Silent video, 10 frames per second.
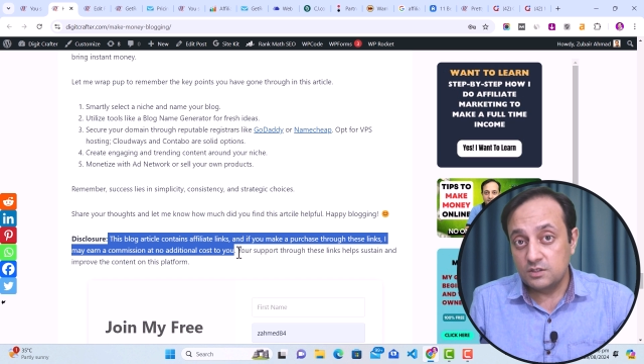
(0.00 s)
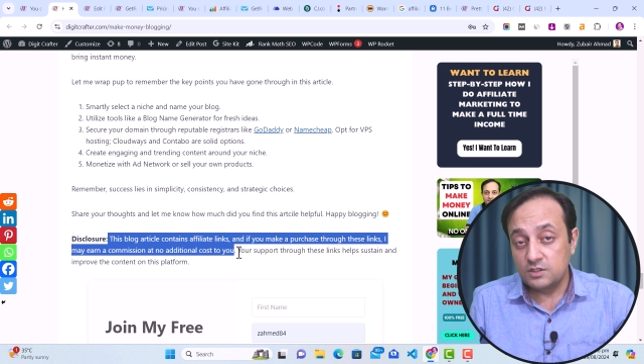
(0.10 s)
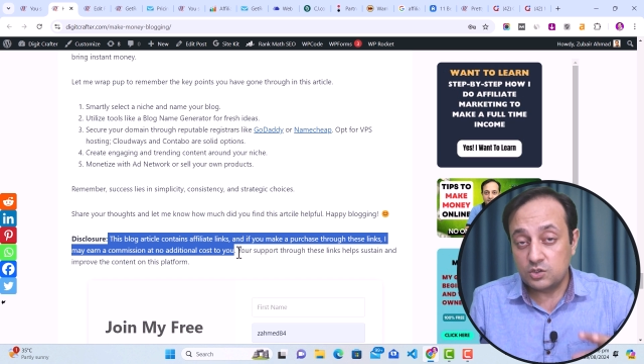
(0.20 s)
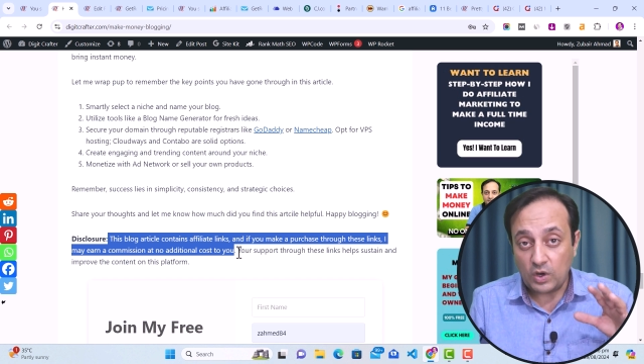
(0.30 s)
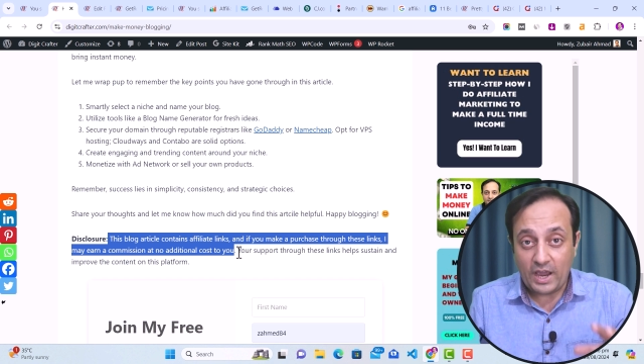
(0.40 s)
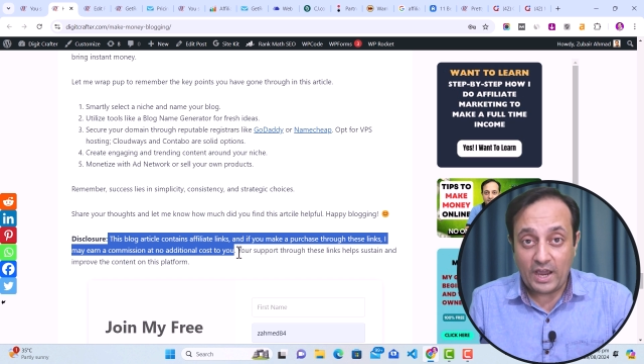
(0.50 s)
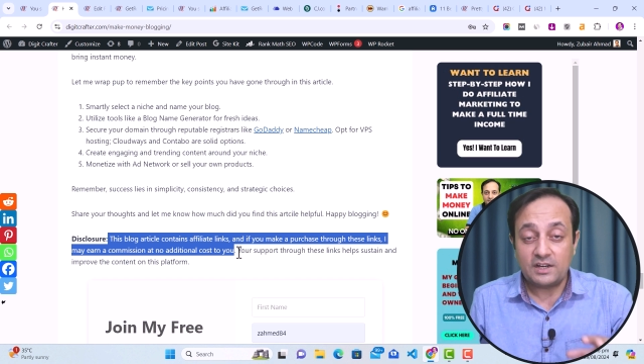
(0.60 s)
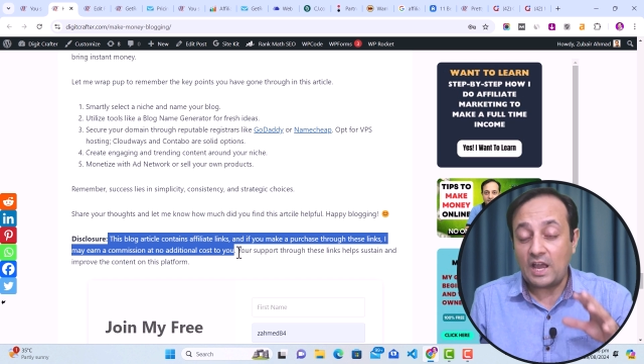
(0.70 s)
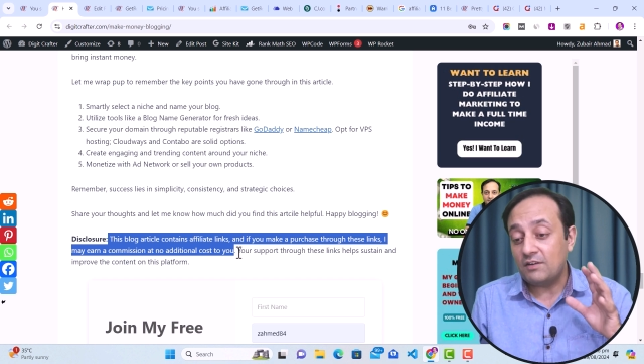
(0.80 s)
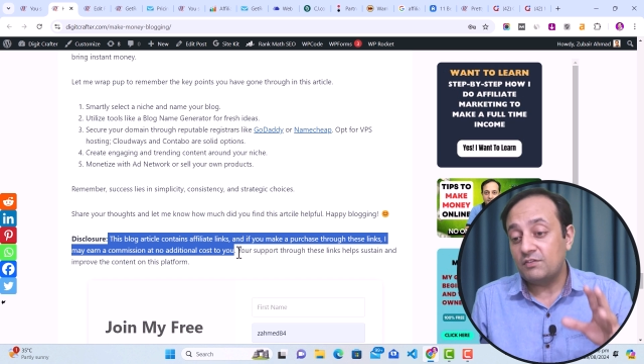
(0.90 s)
to
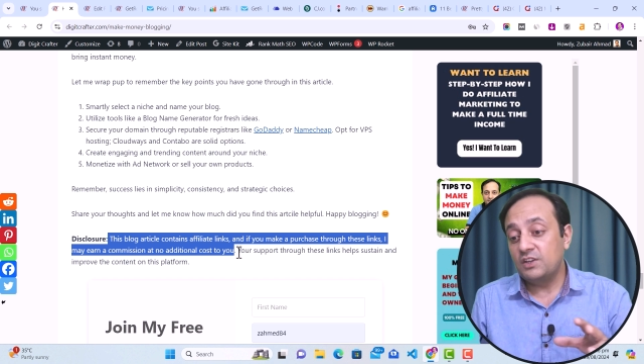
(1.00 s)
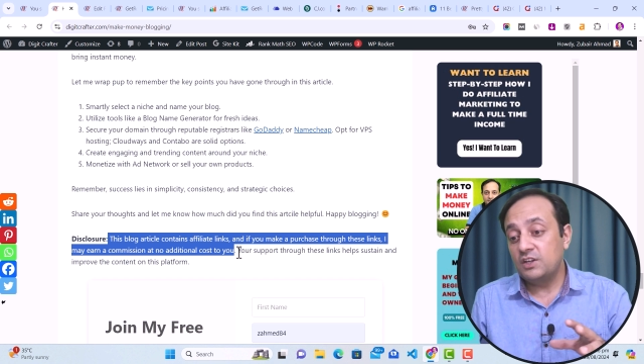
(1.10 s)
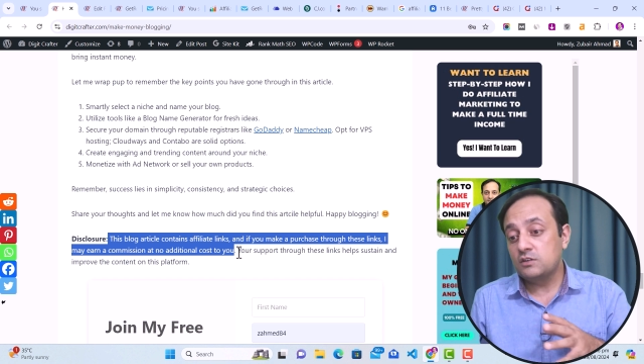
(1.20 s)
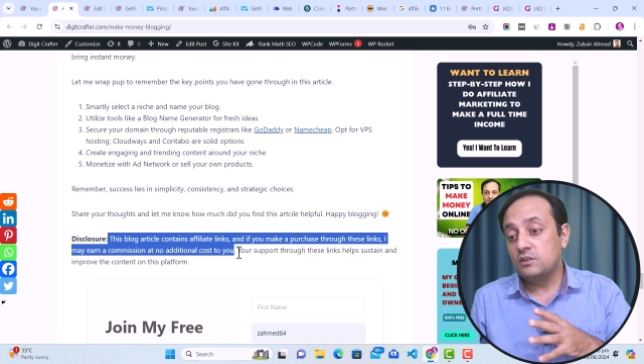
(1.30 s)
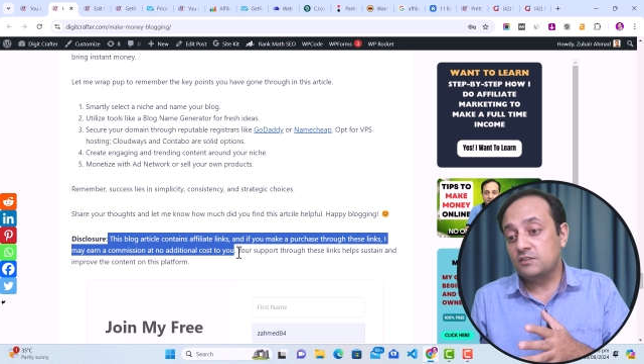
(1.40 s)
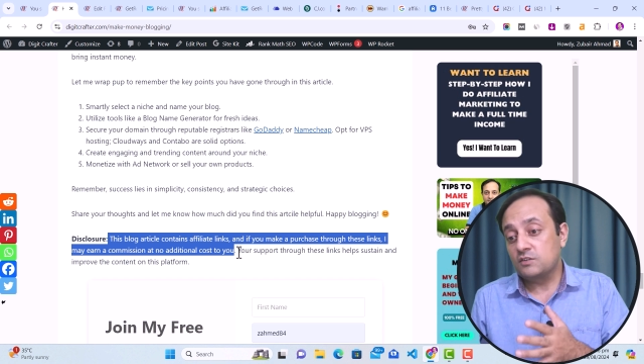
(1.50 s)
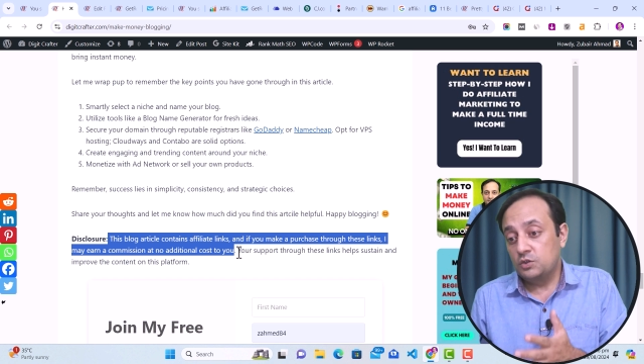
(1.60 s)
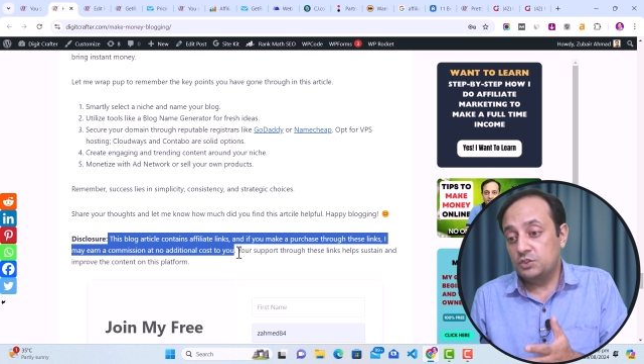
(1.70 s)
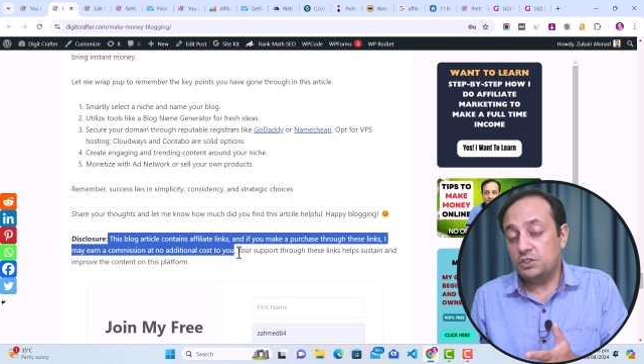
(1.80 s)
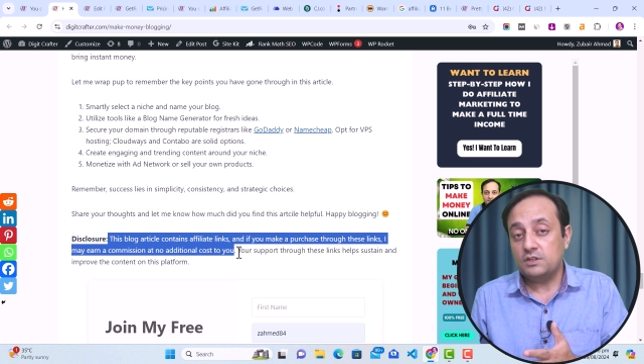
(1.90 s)
add affiliate
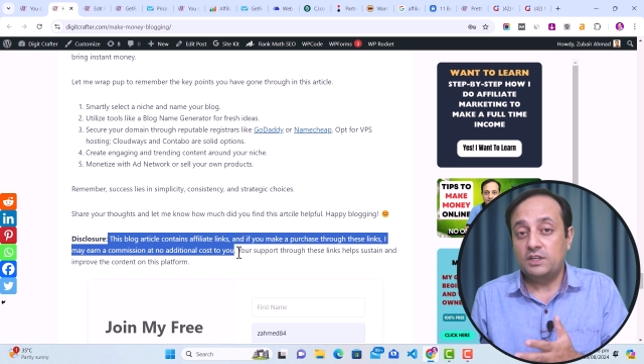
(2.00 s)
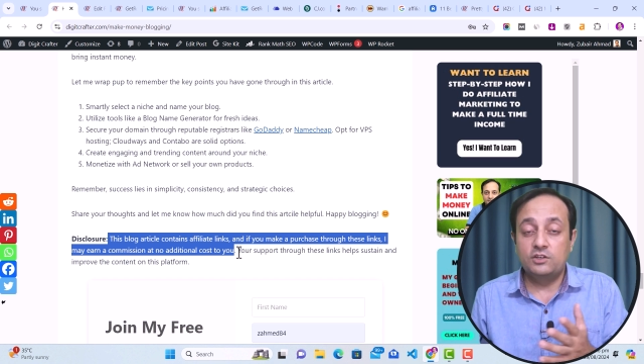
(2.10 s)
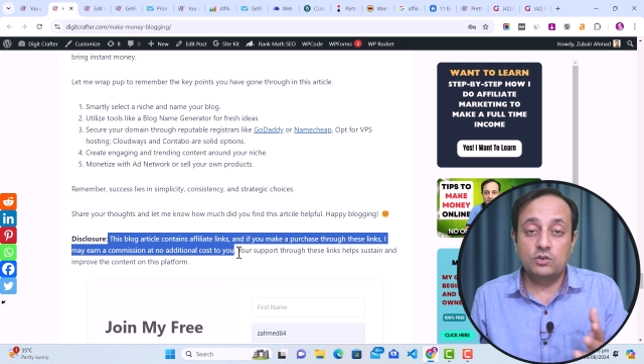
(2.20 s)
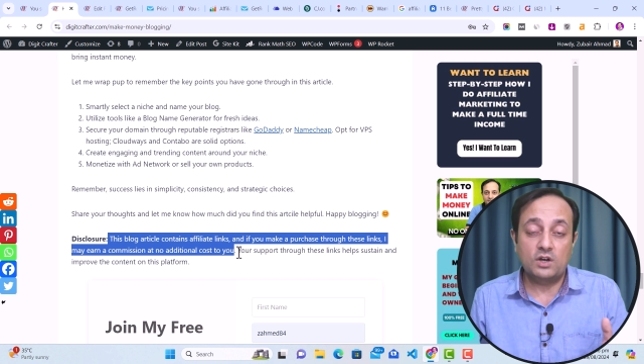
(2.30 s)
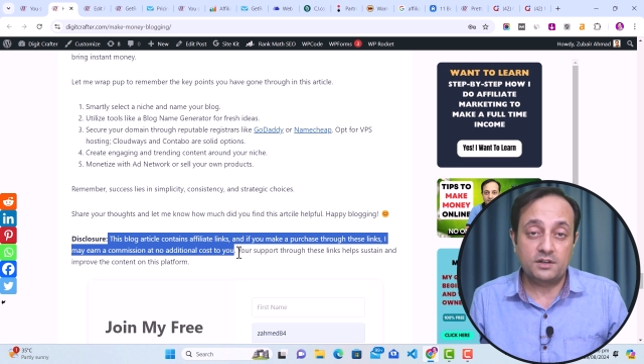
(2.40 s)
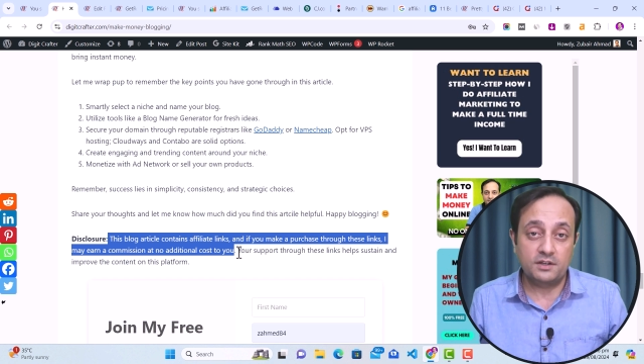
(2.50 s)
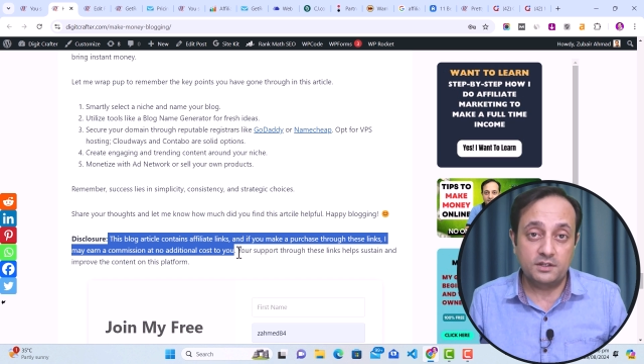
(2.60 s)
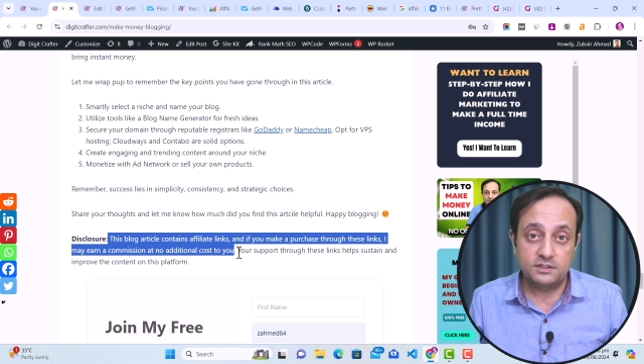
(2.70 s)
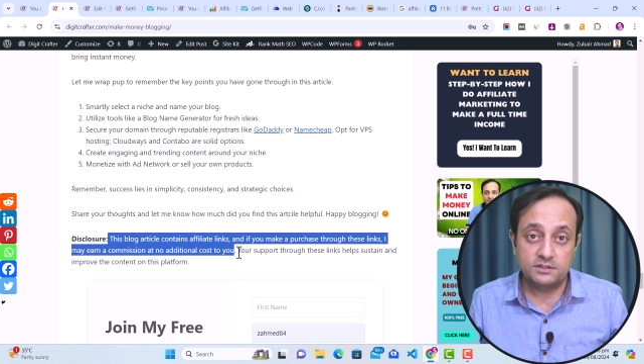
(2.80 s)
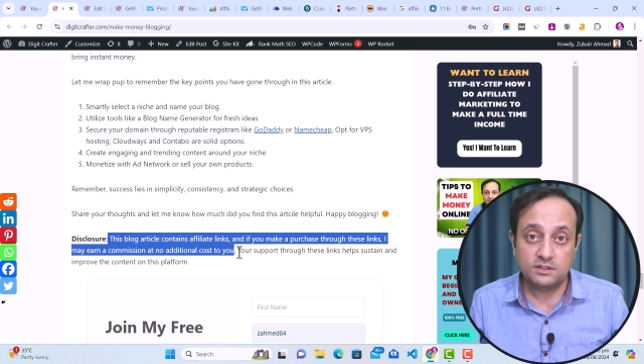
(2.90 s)
disclosure in your
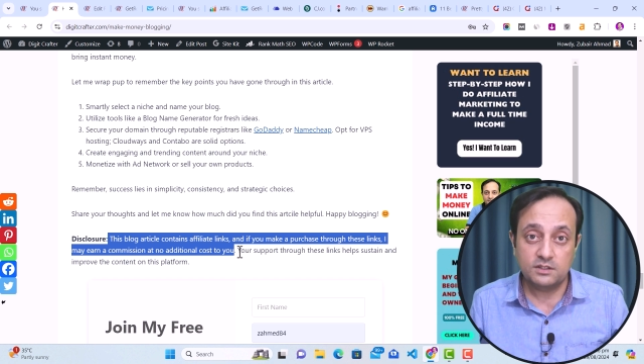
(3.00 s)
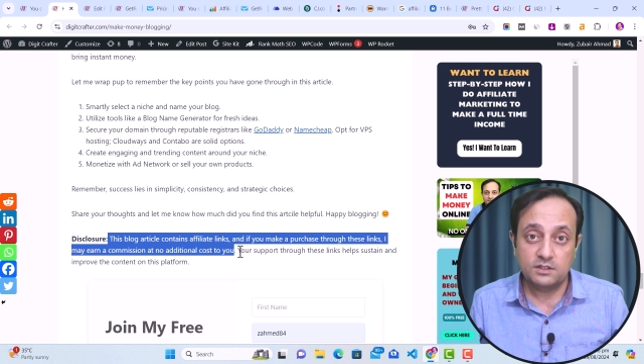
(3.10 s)
articles.